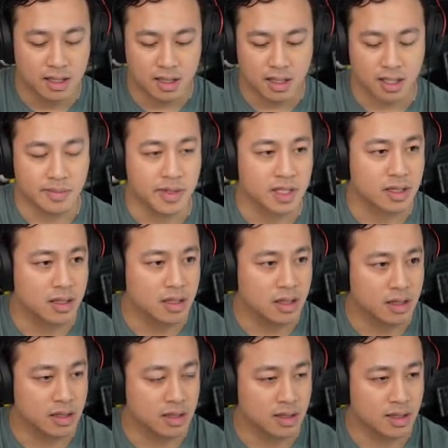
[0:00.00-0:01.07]
I'm going to
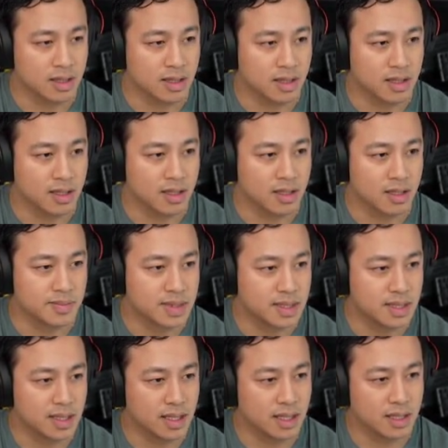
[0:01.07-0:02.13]
call
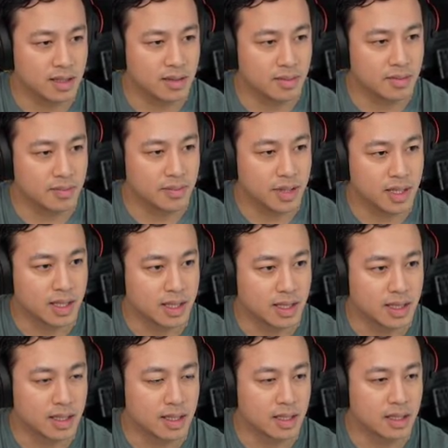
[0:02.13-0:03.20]
Obsidian
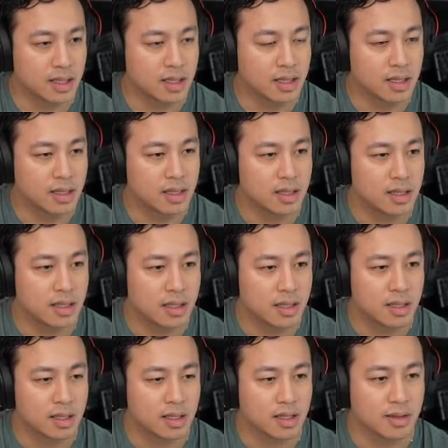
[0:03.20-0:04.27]
plugin
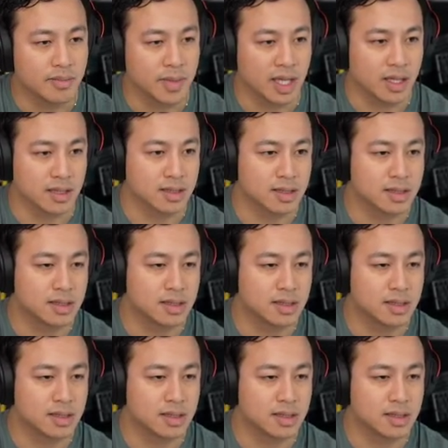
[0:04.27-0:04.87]
commands.